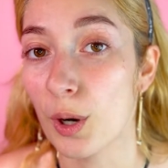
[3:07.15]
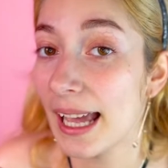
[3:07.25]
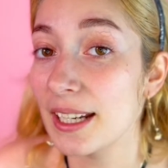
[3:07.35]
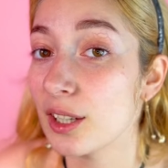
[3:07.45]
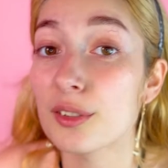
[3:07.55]

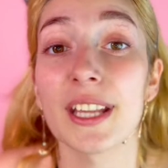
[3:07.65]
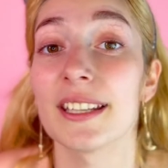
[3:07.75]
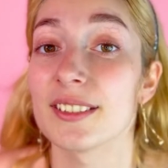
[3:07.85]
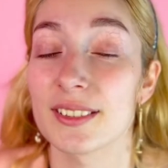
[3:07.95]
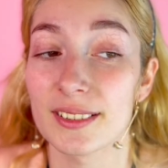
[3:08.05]
I know
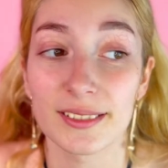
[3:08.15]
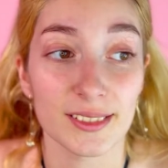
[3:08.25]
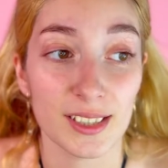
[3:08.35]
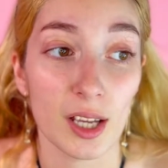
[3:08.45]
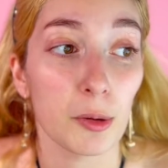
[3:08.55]
that
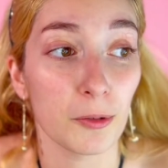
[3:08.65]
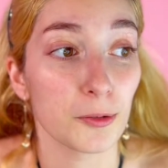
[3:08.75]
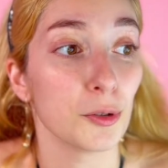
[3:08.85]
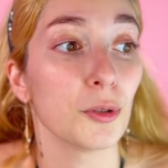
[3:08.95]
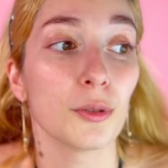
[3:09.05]
some of
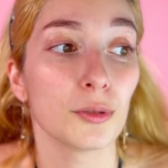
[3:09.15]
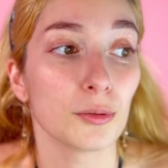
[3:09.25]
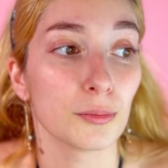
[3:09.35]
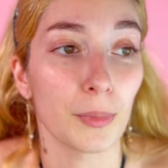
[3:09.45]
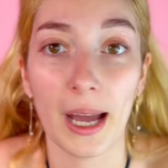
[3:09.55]
you
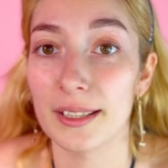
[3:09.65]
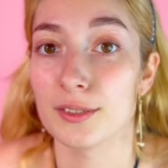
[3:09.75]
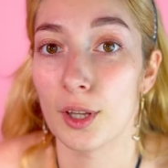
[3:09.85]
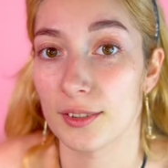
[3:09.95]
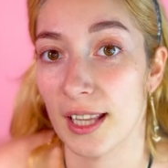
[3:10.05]
might
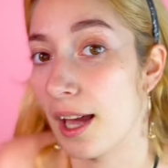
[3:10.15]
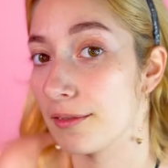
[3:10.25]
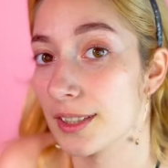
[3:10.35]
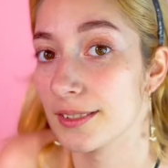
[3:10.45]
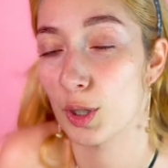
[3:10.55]
not have
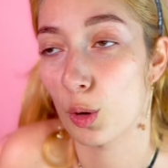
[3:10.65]
it,